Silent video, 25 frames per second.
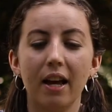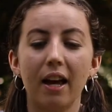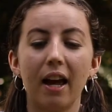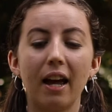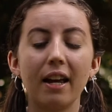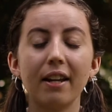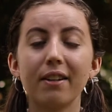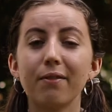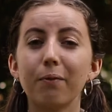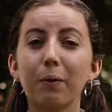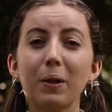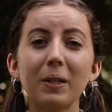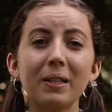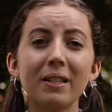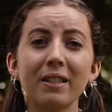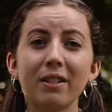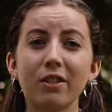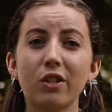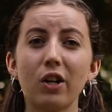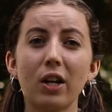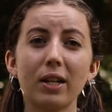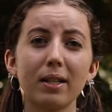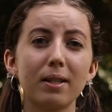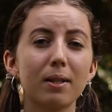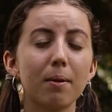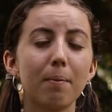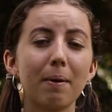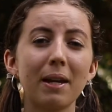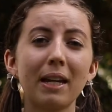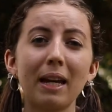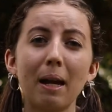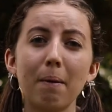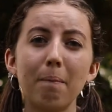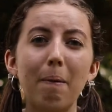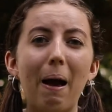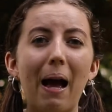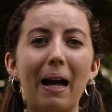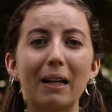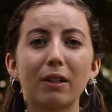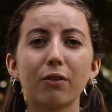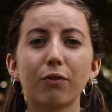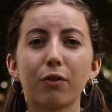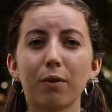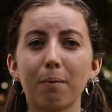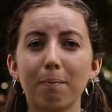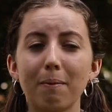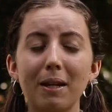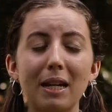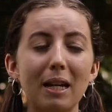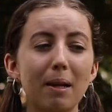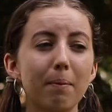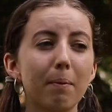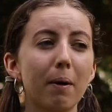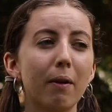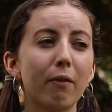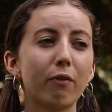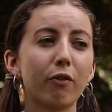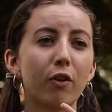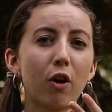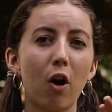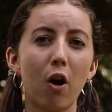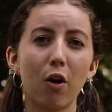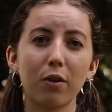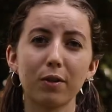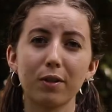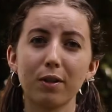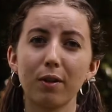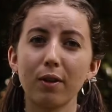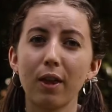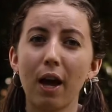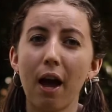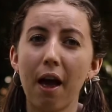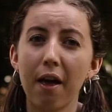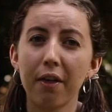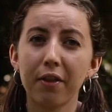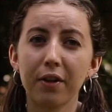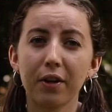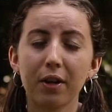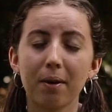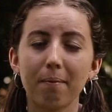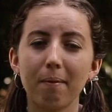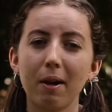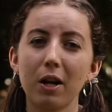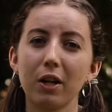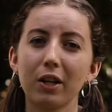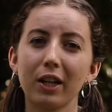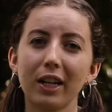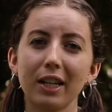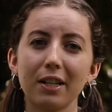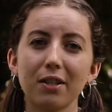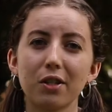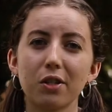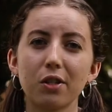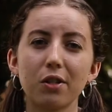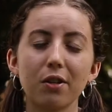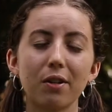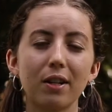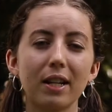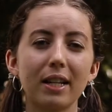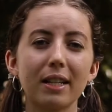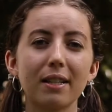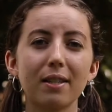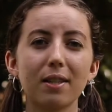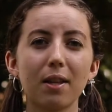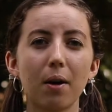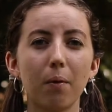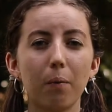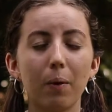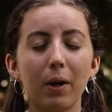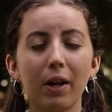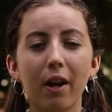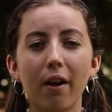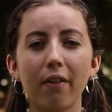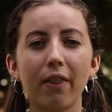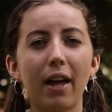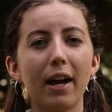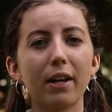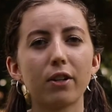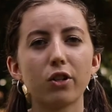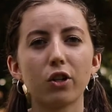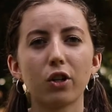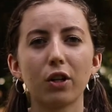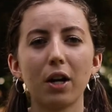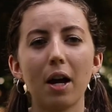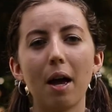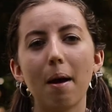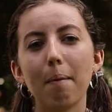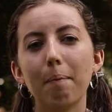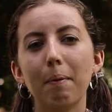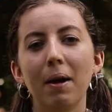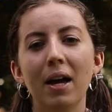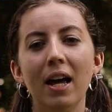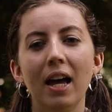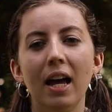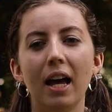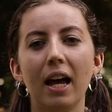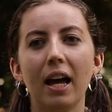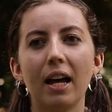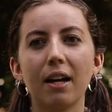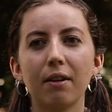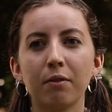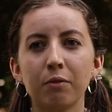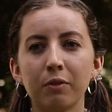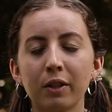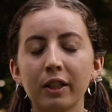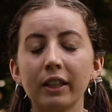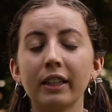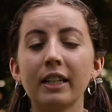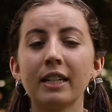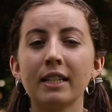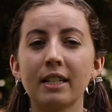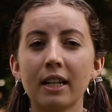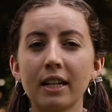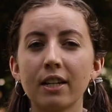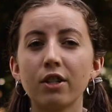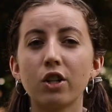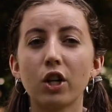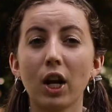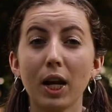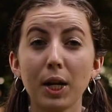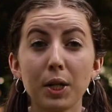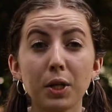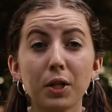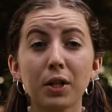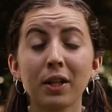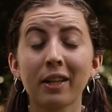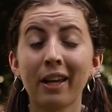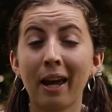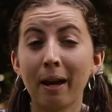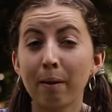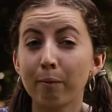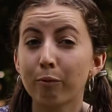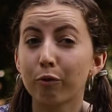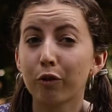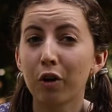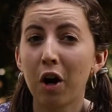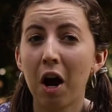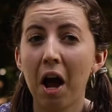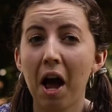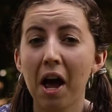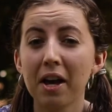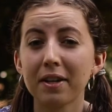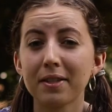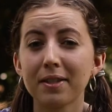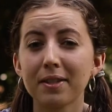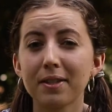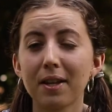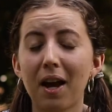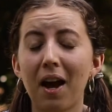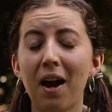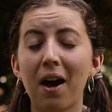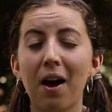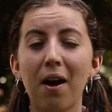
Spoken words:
it wasn't just a big impact for me, but for also the other American students that went on that trip. It really did change the game for us.